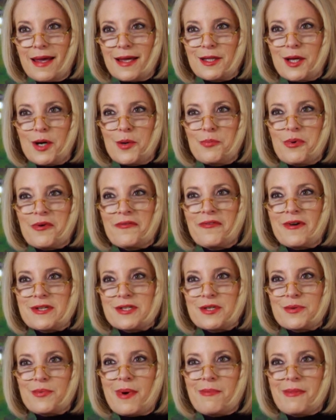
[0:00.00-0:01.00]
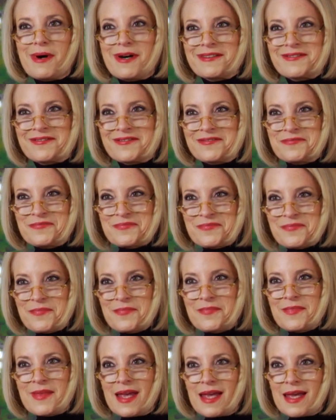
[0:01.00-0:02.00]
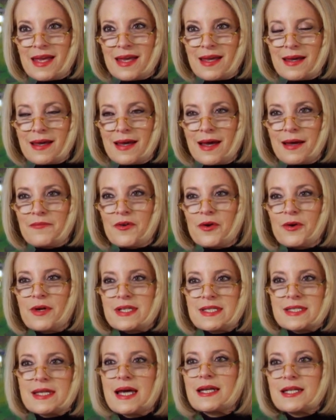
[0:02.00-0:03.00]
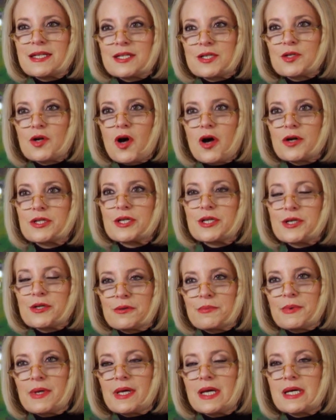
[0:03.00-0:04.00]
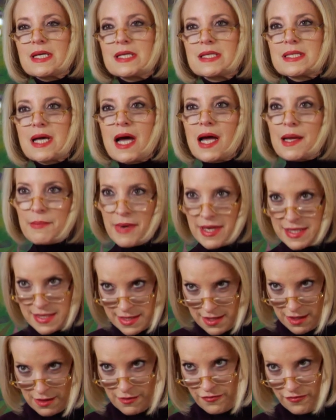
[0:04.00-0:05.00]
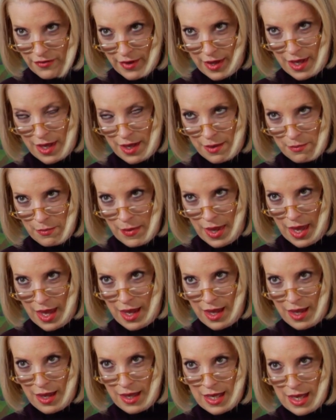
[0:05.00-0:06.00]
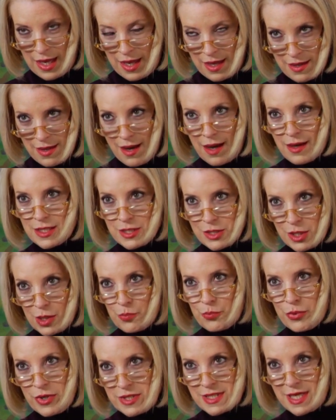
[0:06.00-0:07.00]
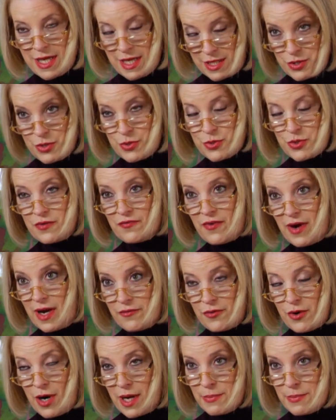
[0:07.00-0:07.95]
Hello, Professor Amant. I'm very excited to talk to you because I myself am a young adult breast cancer survivor.